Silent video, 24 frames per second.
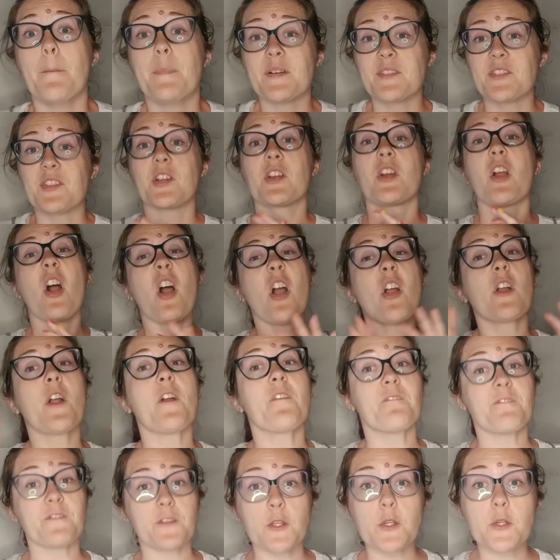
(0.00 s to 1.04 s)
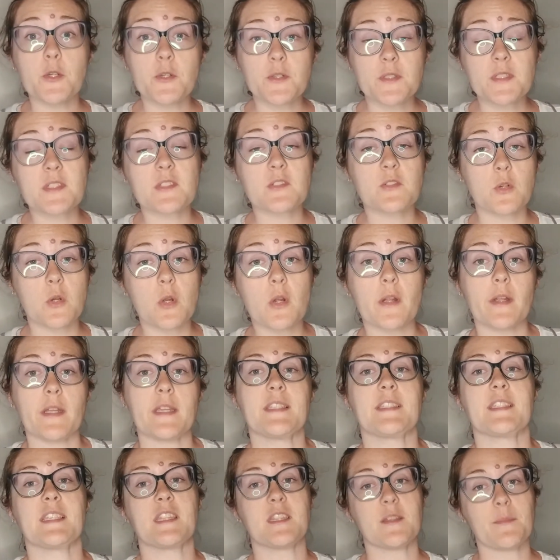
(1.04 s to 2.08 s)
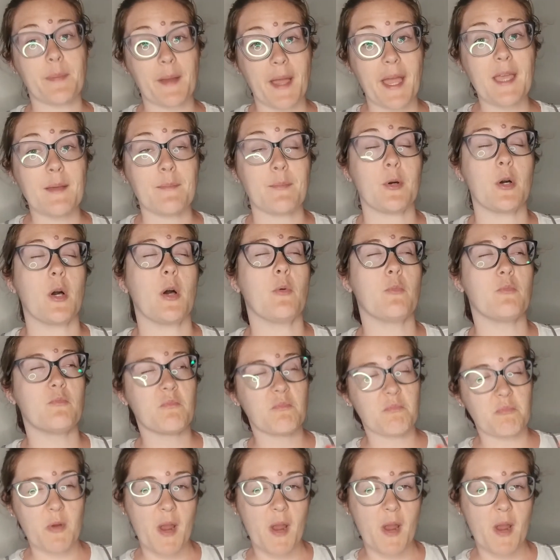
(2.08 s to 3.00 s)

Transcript: But there are a few stories in the Bible